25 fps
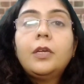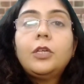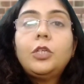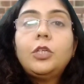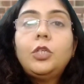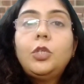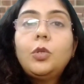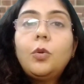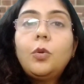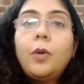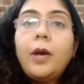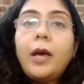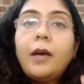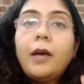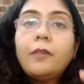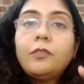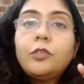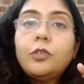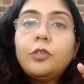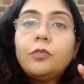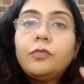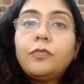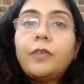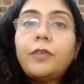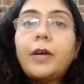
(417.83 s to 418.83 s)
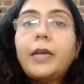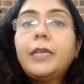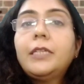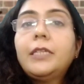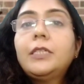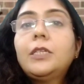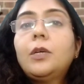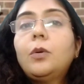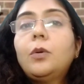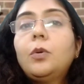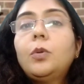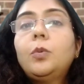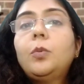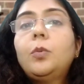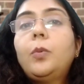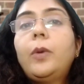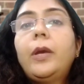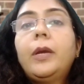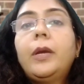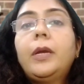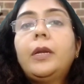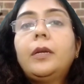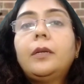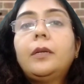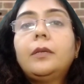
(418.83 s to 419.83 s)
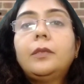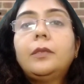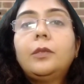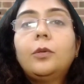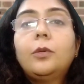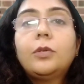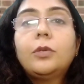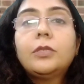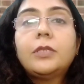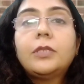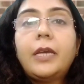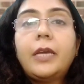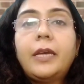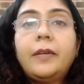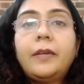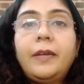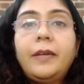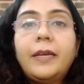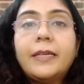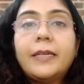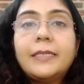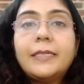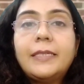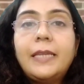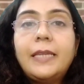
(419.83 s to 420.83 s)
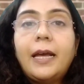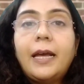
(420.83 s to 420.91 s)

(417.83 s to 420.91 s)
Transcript: You have to find out where those areas